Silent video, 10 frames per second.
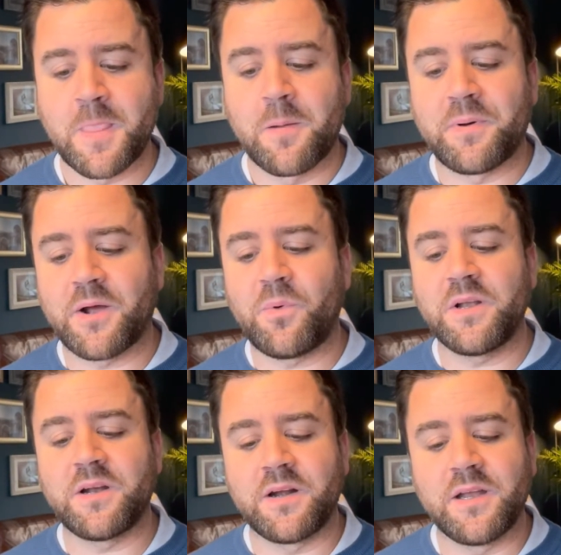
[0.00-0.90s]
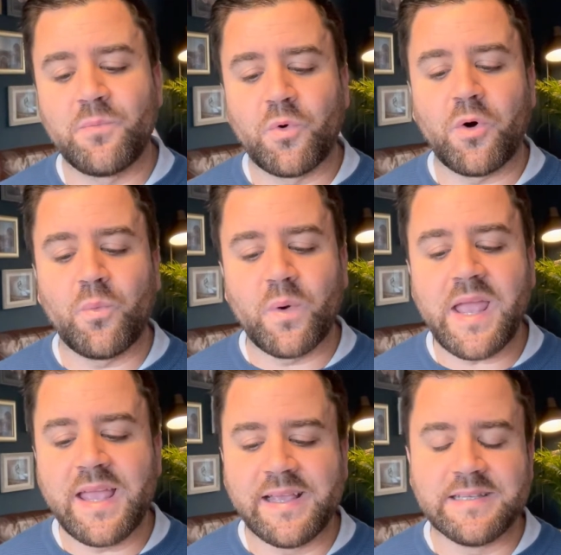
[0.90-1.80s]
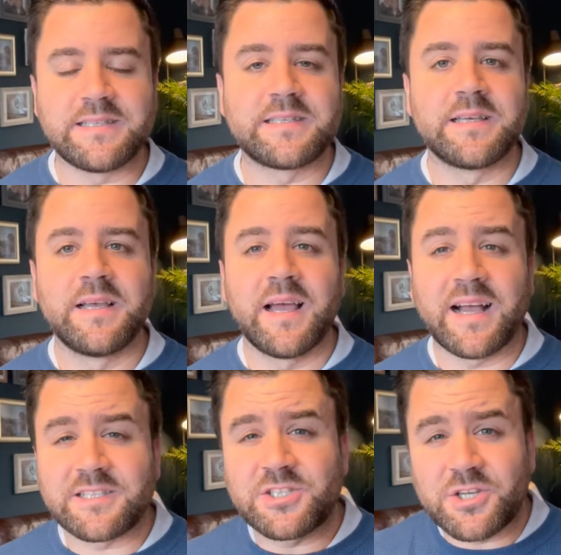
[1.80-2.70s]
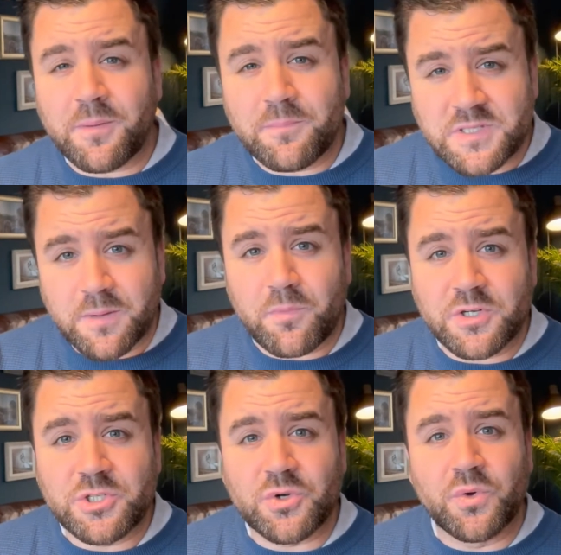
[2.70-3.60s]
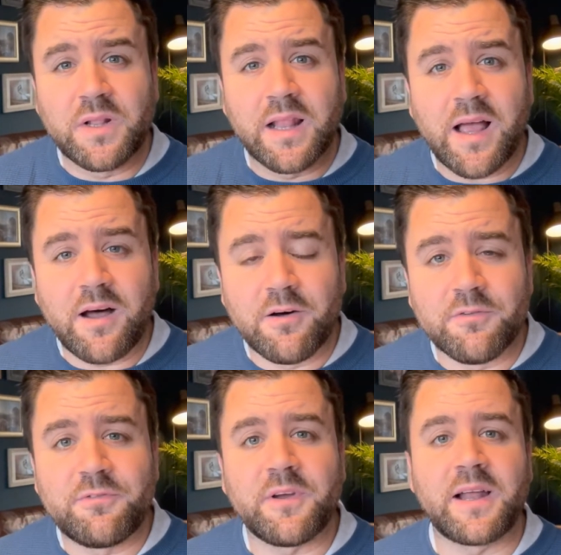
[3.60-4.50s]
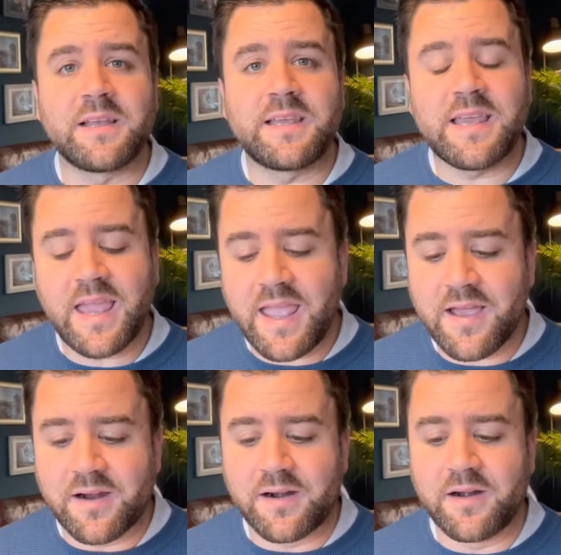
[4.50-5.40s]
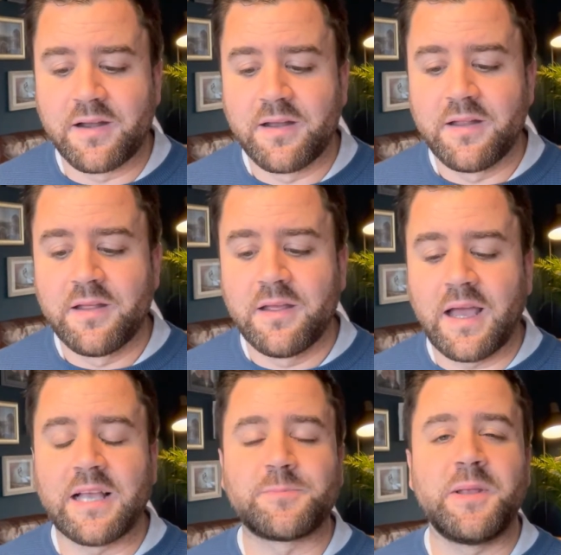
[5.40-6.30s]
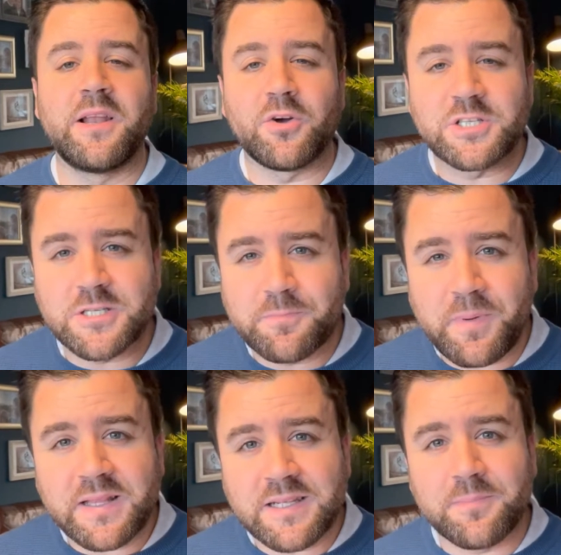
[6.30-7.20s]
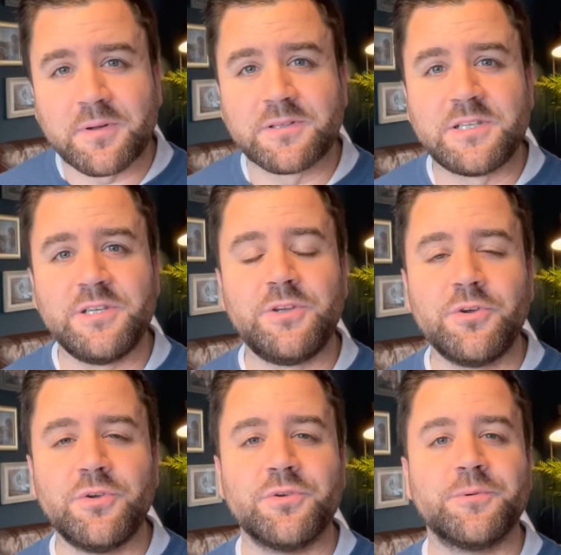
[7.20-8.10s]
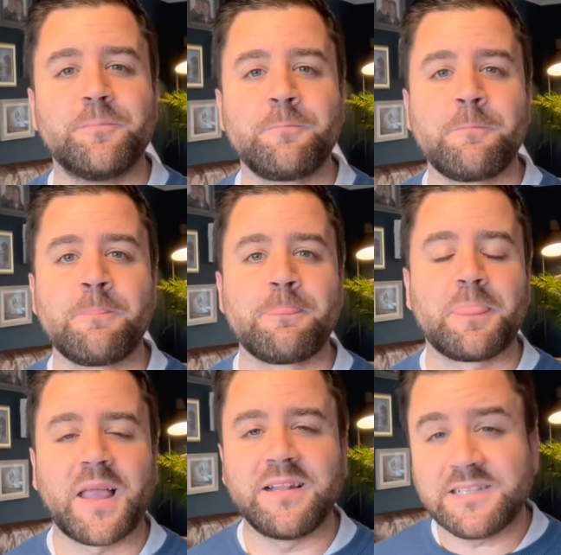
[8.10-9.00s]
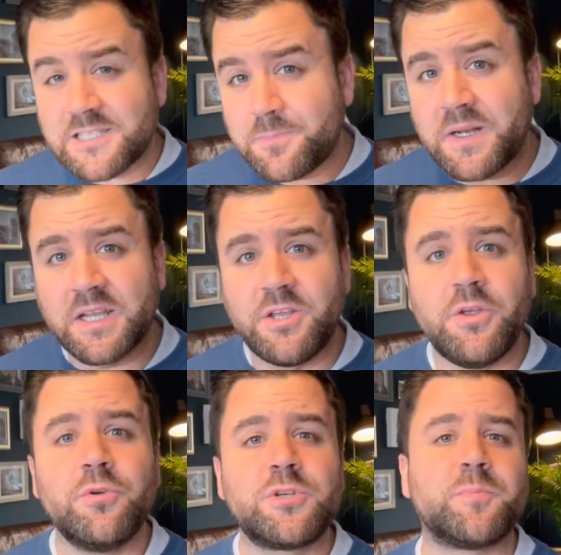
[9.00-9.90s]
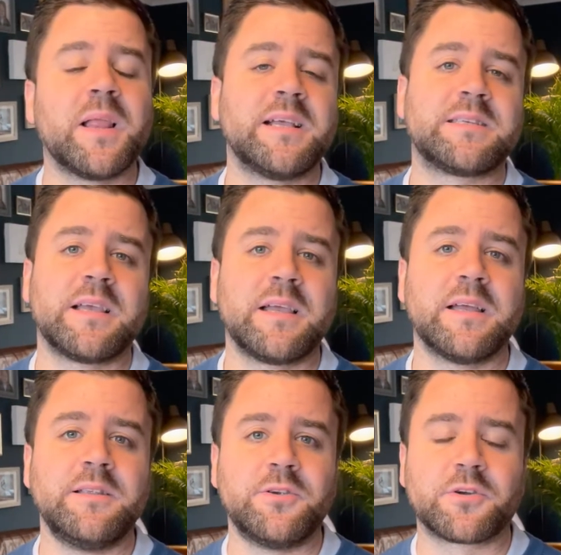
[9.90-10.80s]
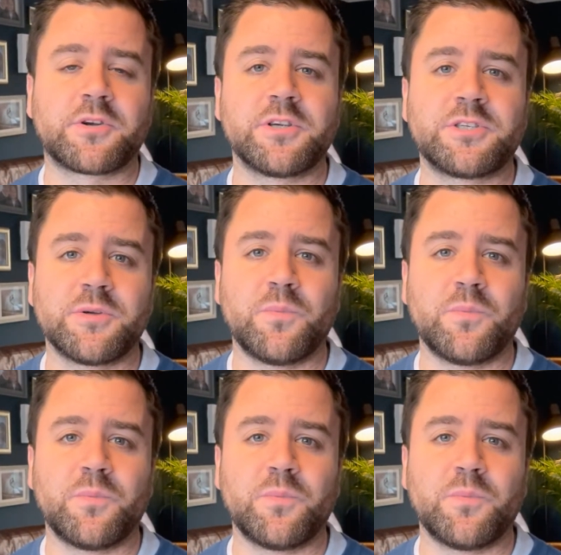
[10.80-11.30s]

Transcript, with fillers: But I wonder in what ways has someone shown love and care, has been hospitable to you, and this has been a huge blessing in your Christian